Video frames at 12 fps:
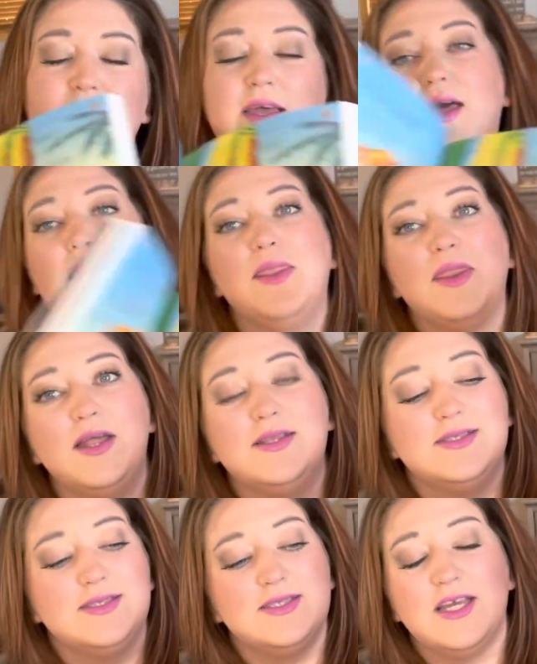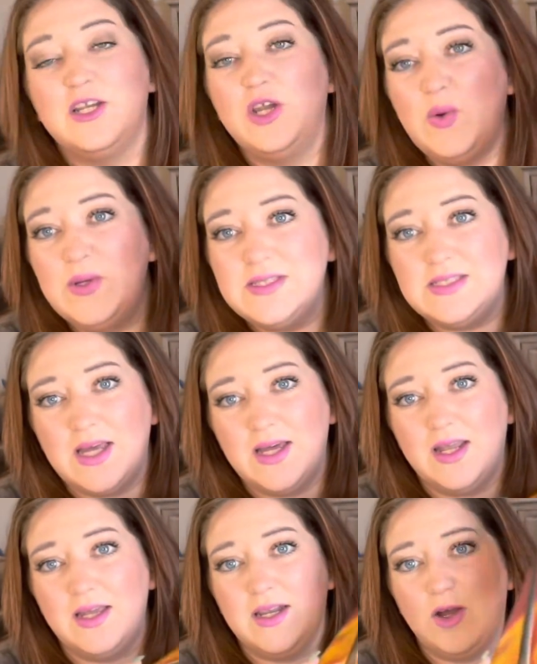And then since I noticed
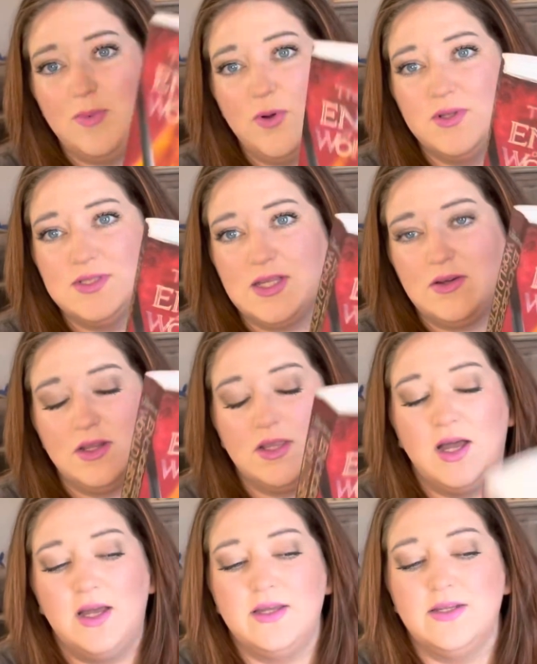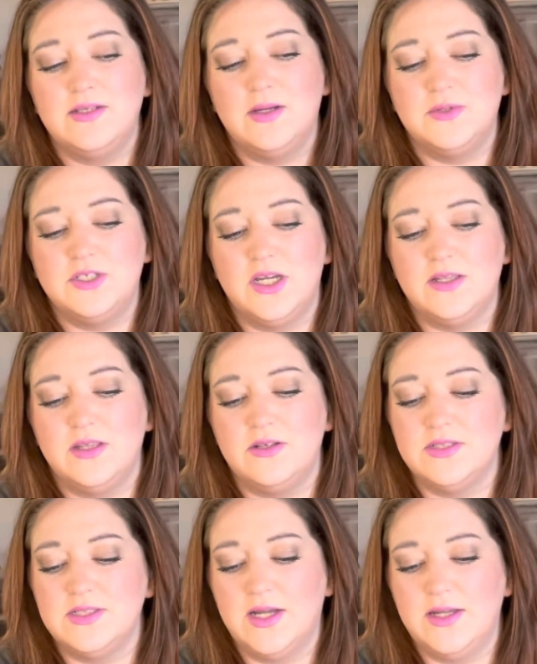that, I now pull this out a lot and double check that
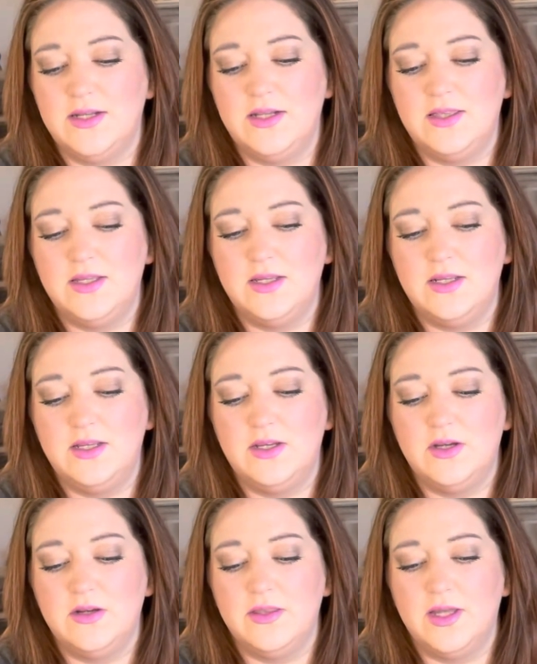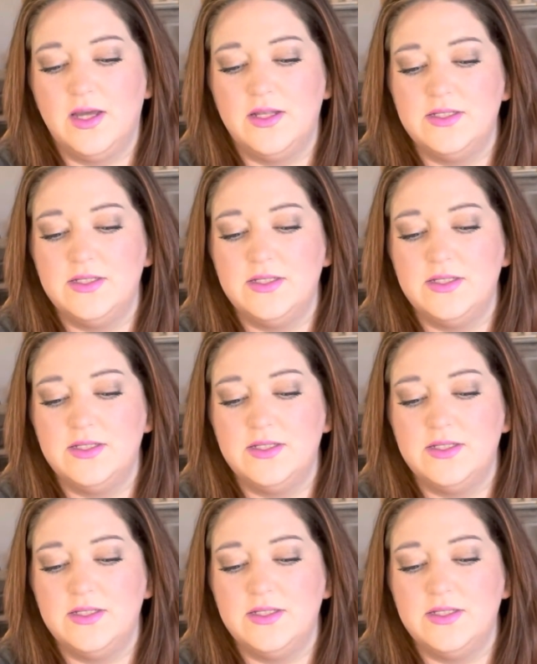there's not anything in here that